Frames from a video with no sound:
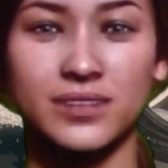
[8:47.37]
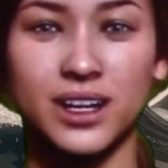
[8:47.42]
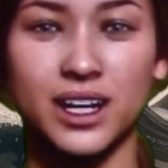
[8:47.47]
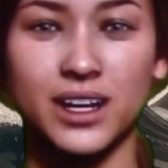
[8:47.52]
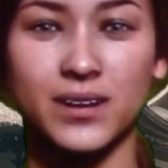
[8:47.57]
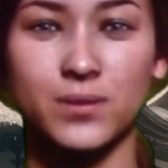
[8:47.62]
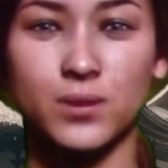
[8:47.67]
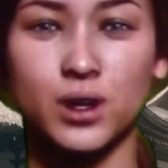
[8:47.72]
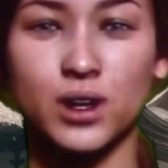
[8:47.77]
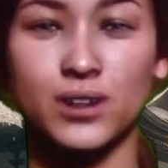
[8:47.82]

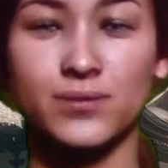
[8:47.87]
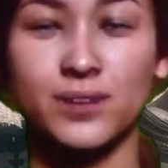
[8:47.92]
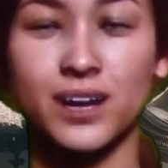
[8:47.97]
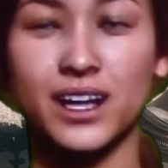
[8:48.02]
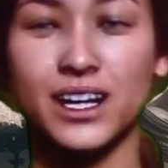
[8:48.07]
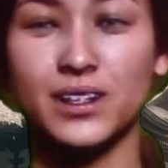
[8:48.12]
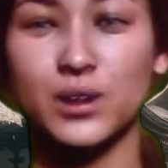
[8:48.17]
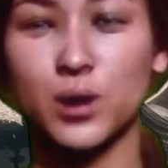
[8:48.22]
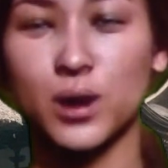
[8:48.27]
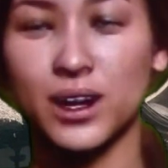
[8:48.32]
Keep your
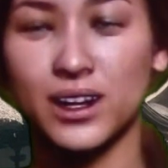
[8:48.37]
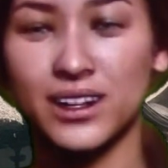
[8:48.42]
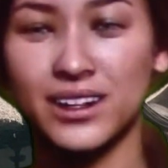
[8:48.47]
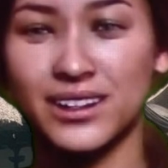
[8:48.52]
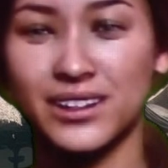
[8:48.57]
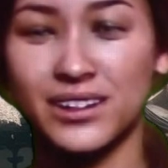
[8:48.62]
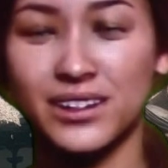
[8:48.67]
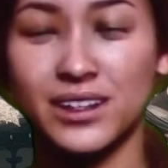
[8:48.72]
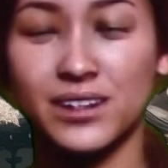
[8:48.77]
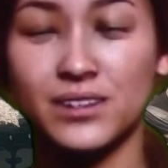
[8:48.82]
space well
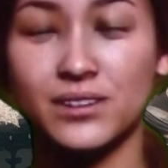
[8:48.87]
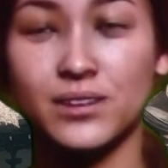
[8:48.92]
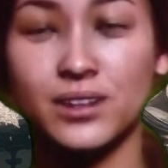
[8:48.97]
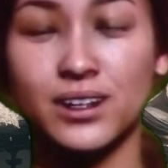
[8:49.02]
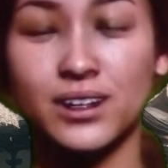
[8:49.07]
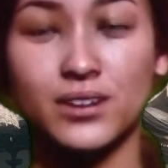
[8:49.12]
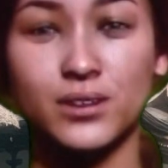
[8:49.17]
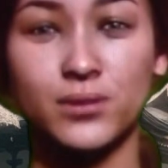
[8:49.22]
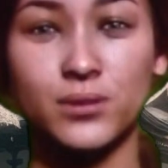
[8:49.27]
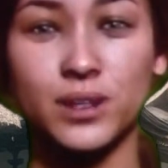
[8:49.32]
lit and
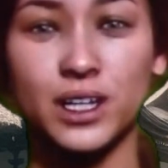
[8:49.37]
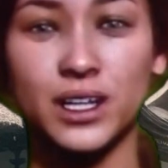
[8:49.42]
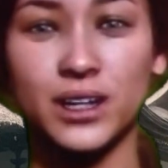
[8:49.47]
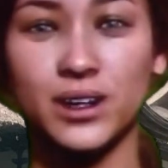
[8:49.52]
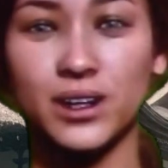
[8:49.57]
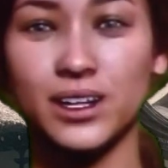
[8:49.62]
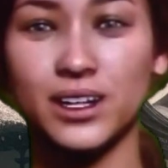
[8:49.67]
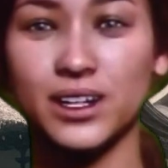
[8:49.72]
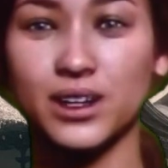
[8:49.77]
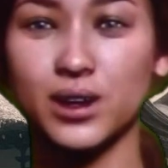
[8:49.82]
free from
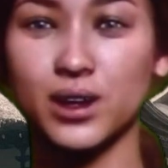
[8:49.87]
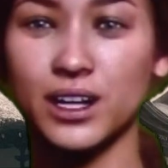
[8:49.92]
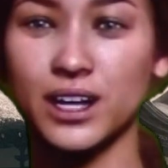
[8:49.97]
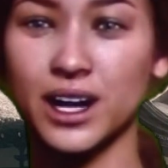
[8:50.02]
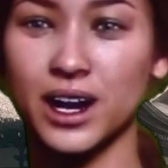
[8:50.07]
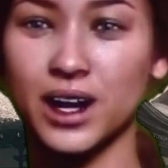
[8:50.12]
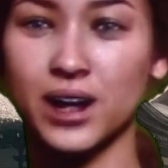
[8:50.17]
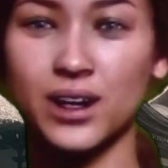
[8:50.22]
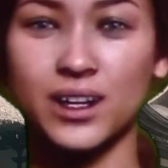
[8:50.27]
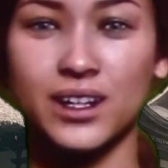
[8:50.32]
clutter to
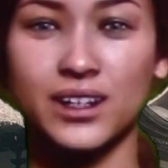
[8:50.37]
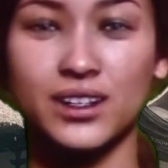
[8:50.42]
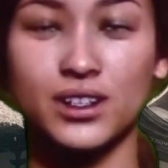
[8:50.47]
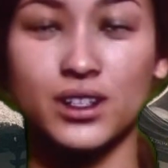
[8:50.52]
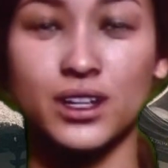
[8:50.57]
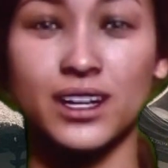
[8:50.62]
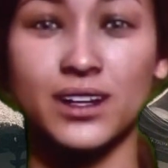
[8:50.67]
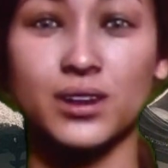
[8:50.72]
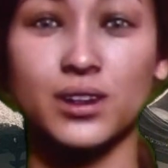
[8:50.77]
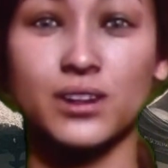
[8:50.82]
allow
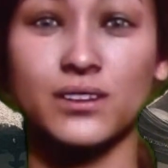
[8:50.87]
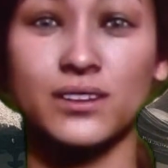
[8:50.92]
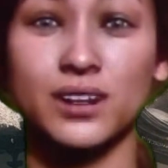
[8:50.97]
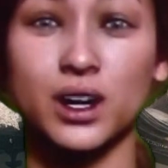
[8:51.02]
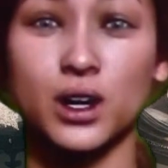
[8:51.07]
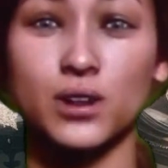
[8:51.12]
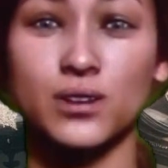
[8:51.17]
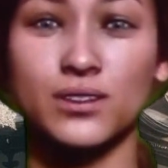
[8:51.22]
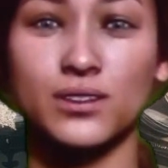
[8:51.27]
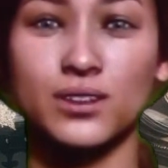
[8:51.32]
energy to
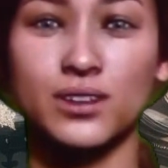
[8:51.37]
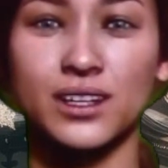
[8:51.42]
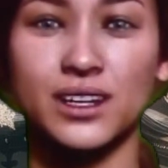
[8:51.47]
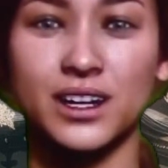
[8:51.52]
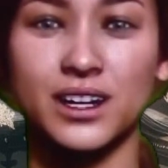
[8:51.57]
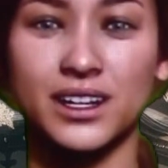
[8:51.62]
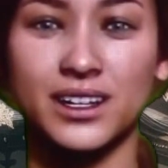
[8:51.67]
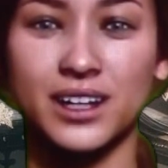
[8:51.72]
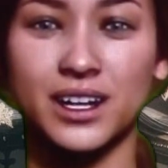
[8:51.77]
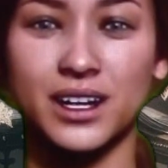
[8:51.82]
flow
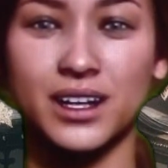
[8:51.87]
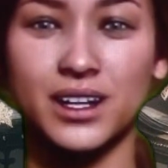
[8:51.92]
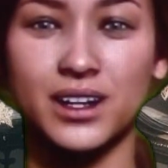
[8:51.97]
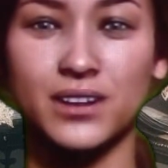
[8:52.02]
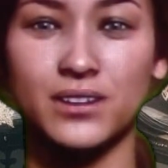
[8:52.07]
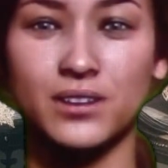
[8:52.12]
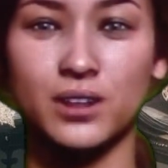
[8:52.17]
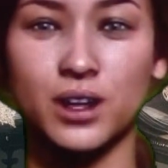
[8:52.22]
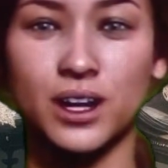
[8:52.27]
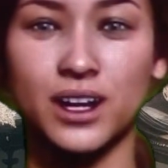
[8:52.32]
freely and
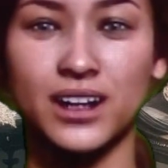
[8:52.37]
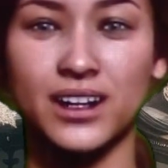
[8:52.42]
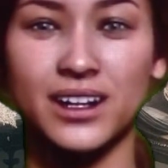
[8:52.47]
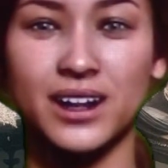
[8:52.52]
avoid